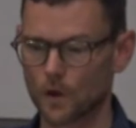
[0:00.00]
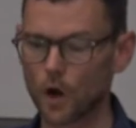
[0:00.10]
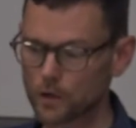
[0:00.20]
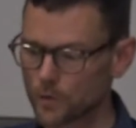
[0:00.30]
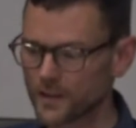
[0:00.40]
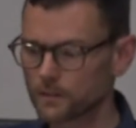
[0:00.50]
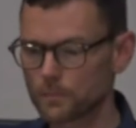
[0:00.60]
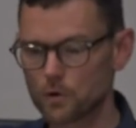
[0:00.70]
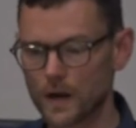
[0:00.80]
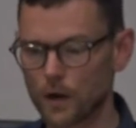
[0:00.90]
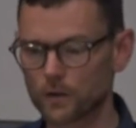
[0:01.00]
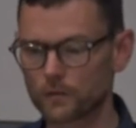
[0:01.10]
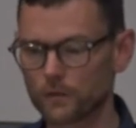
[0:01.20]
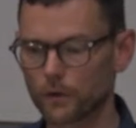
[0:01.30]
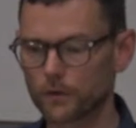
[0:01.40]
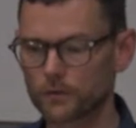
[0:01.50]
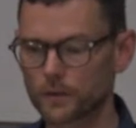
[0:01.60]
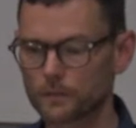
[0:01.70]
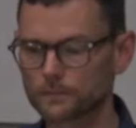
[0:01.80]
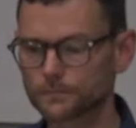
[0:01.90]
Unrest broke out in
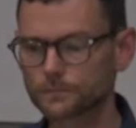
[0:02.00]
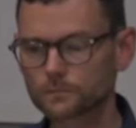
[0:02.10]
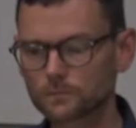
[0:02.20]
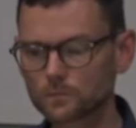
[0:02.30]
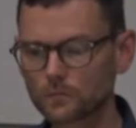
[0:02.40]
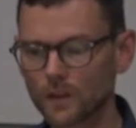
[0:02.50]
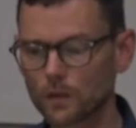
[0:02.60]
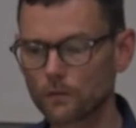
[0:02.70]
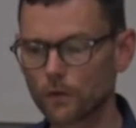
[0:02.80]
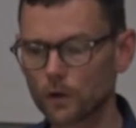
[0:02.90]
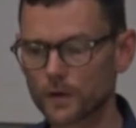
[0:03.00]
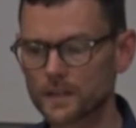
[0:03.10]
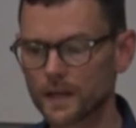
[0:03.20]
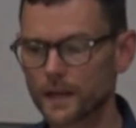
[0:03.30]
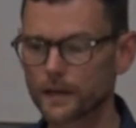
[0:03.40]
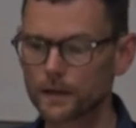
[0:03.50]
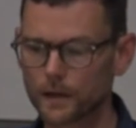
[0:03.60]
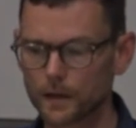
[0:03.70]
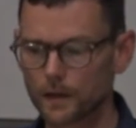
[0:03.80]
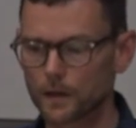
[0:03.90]
Ferguson the following day,
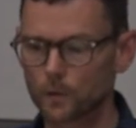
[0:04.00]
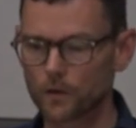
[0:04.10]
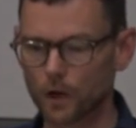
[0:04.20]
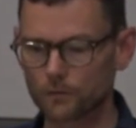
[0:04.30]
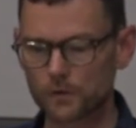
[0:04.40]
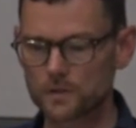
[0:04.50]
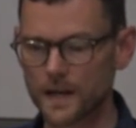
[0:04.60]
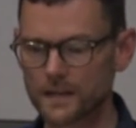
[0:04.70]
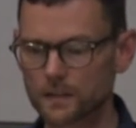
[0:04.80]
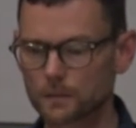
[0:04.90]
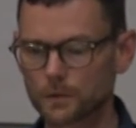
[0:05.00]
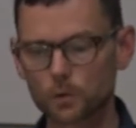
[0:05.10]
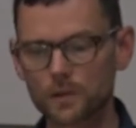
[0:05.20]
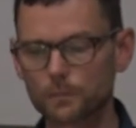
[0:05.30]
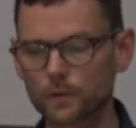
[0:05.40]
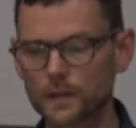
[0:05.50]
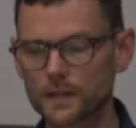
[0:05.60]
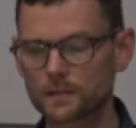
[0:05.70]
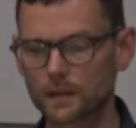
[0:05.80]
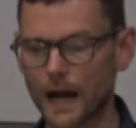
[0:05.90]
with confrontations between the
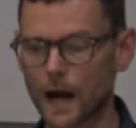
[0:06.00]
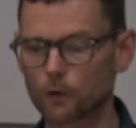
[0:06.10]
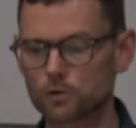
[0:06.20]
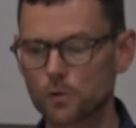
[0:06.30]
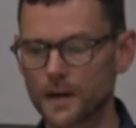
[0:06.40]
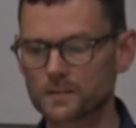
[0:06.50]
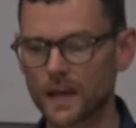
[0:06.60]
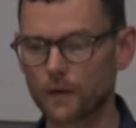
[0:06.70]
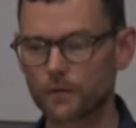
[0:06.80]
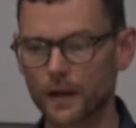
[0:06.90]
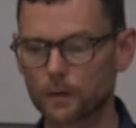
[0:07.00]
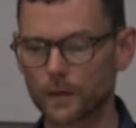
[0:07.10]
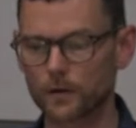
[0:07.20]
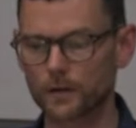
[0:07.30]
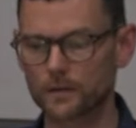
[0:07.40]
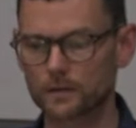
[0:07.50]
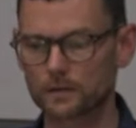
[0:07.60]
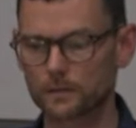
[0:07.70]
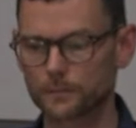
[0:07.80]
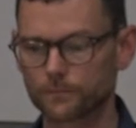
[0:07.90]
police and outraged African
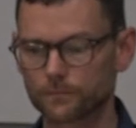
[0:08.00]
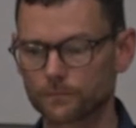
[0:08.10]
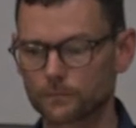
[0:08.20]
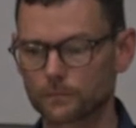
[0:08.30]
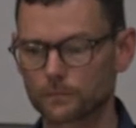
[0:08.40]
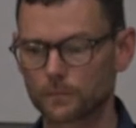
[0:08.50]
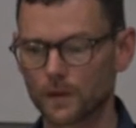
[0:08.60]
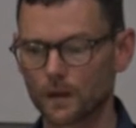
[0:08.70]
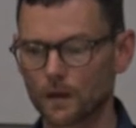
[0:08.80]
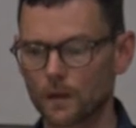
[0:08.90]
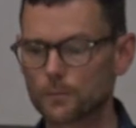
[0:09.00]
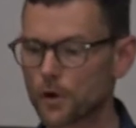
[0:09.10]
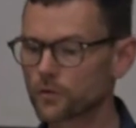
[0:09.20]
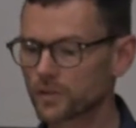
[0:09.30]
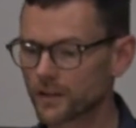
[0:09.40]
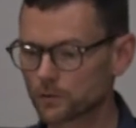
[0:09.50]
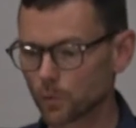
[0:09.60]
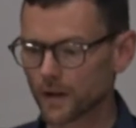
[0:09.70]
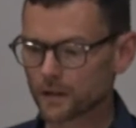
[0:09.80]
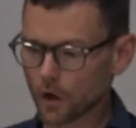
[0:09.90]
Americans. The protest
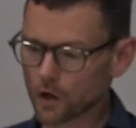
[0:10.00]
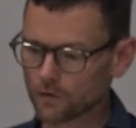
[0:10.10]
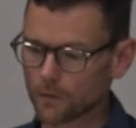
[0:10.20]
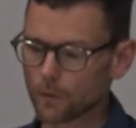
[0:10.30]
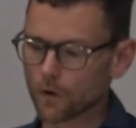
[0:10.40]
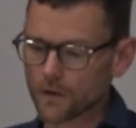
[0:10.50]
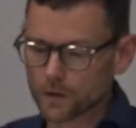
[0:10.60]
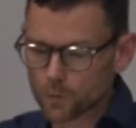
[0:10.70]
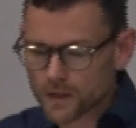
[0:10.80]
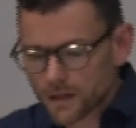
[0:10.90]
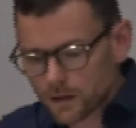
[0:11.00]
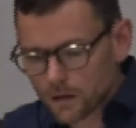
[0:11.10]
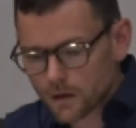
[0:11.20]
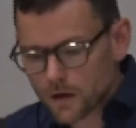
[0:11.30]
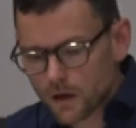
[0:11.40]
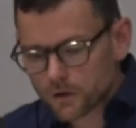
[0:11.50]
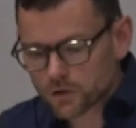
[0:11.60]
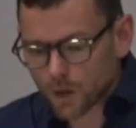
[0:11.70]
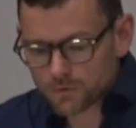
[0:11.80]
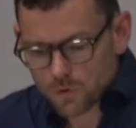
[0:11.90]
went on for more than a week.
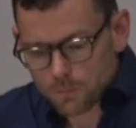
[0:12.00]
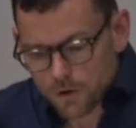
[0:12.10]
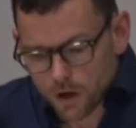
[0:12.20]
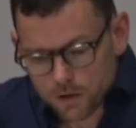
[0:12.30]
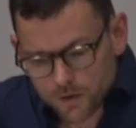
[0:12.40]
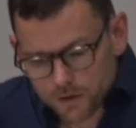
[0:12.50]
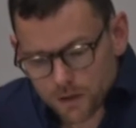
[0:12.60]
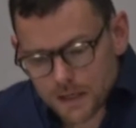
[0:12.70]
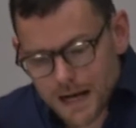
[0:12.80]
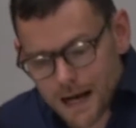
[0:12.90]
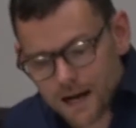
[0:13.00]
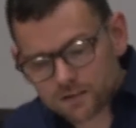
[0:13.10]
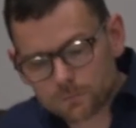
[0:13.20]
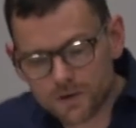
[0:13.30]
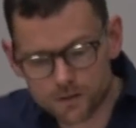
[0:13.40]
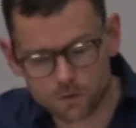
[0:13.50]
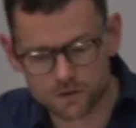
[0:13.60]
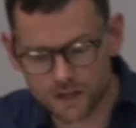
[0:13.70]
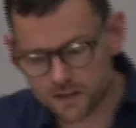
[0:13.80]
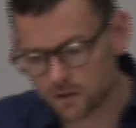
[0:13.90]
Shops were plundered and cars and petrol
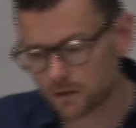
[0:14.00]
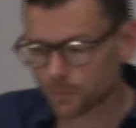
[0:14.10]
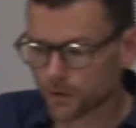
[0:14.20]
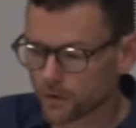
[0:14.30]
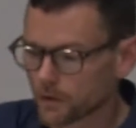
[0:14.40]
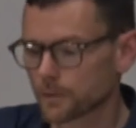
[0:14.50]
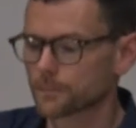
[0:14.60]
stations burned.